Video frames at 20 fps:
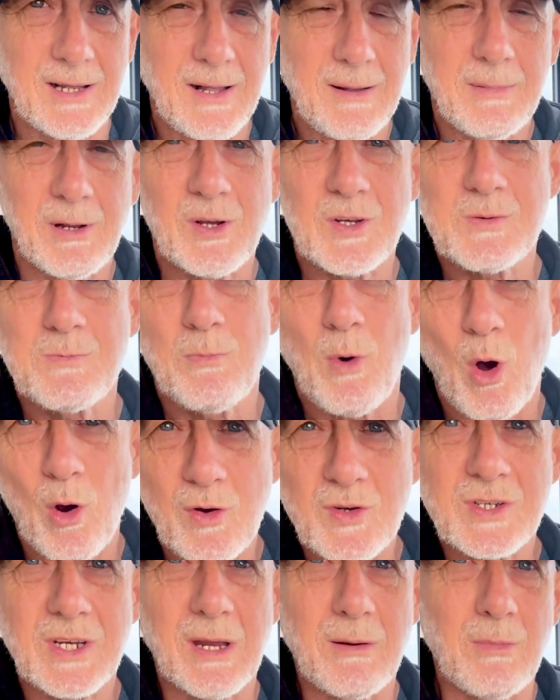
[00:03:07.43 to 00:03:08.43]
Because
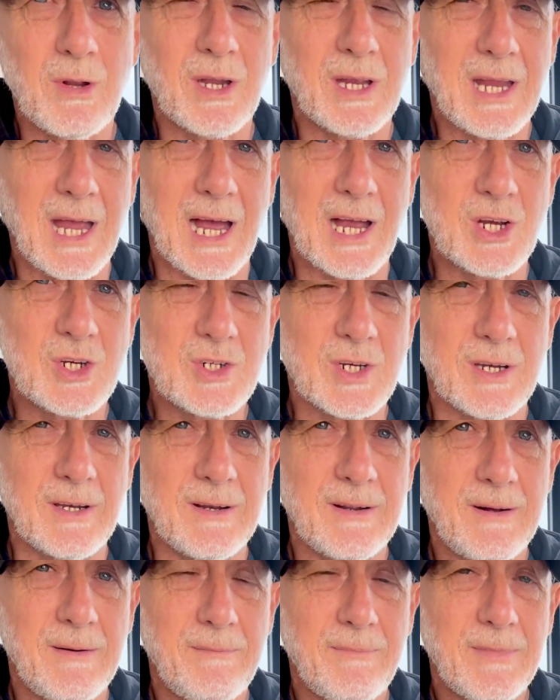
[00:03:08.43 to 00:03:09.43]
most
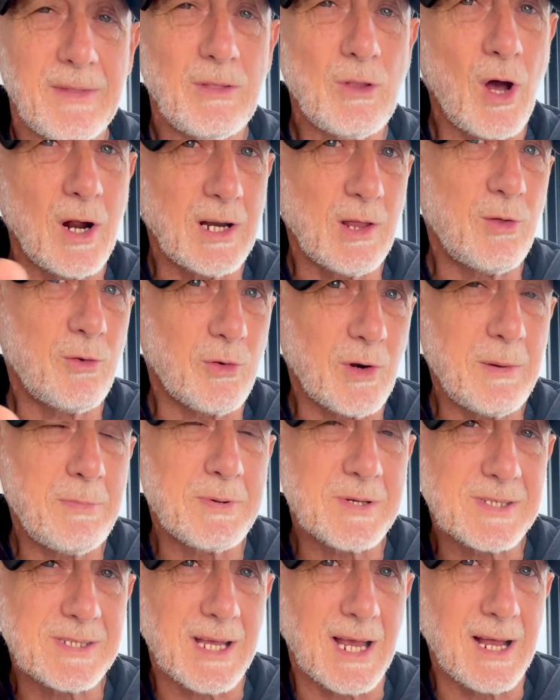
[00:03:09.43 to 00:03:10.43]
communication,
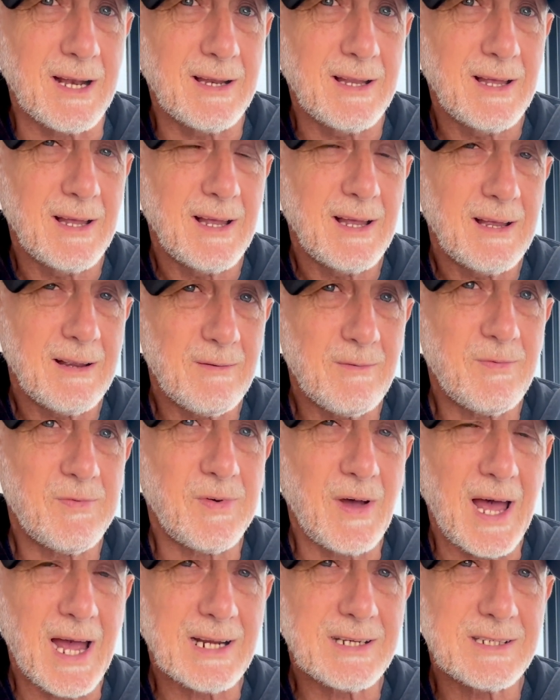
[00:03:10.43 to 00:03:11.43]
93%, in
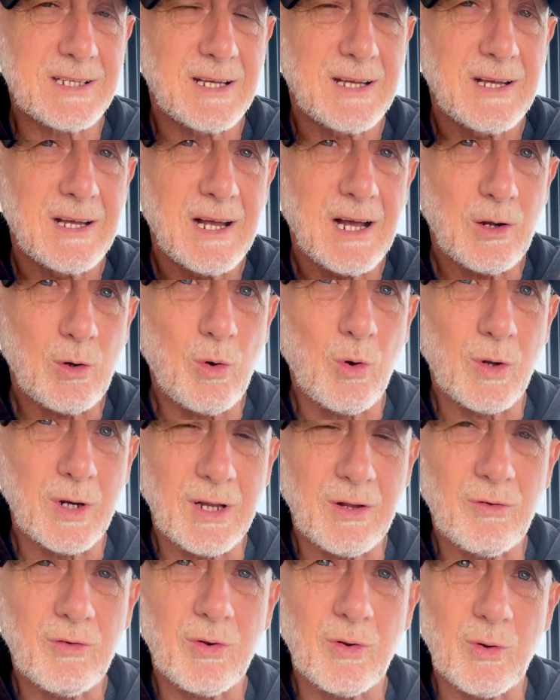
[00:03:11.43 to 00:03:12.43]
fact,
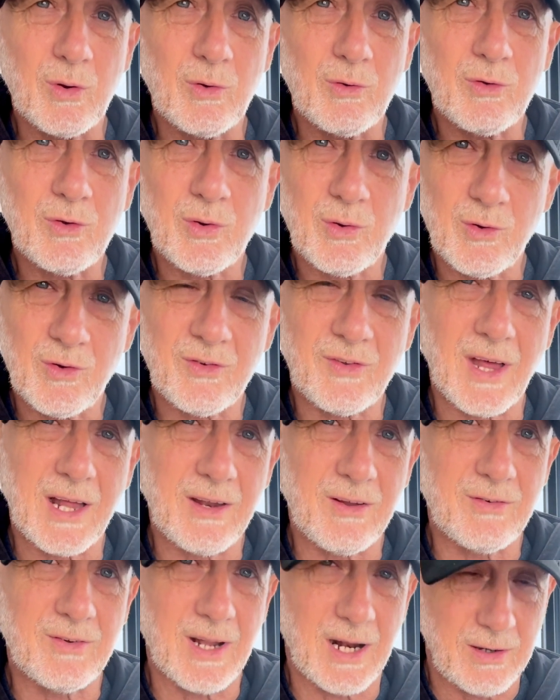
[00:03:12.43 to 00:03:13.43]
according to two
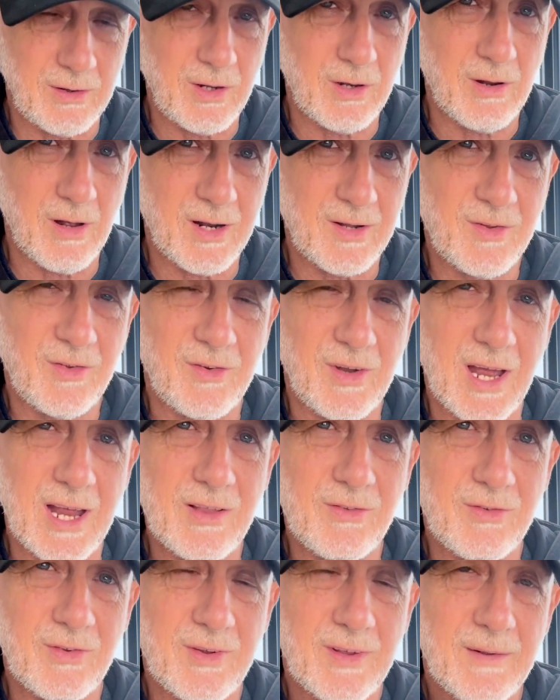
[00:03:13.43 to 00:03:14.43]
studies done in the United
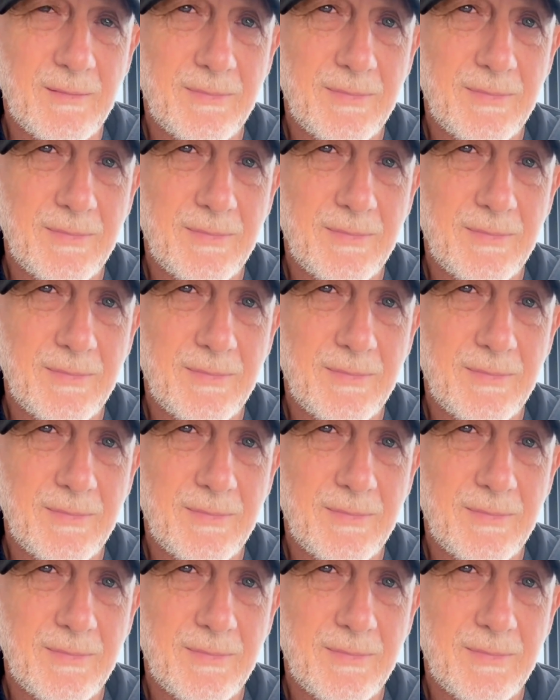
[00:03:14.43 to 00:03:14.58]
States